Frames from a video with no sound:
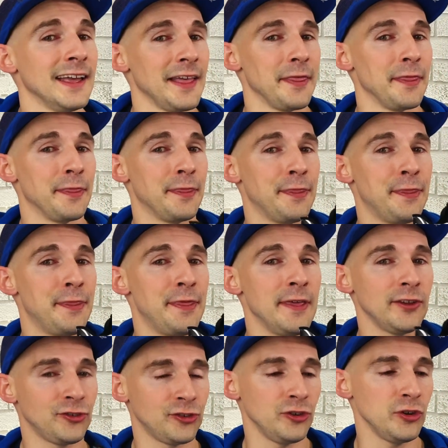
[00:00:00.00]

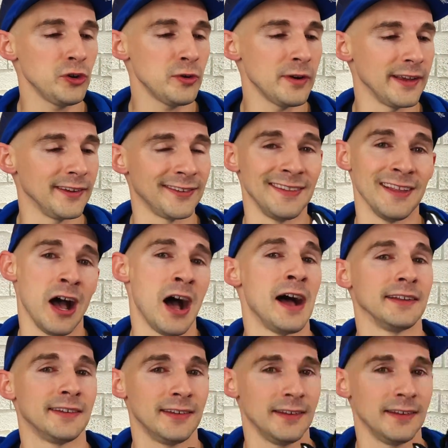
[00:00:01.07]
This shoe is not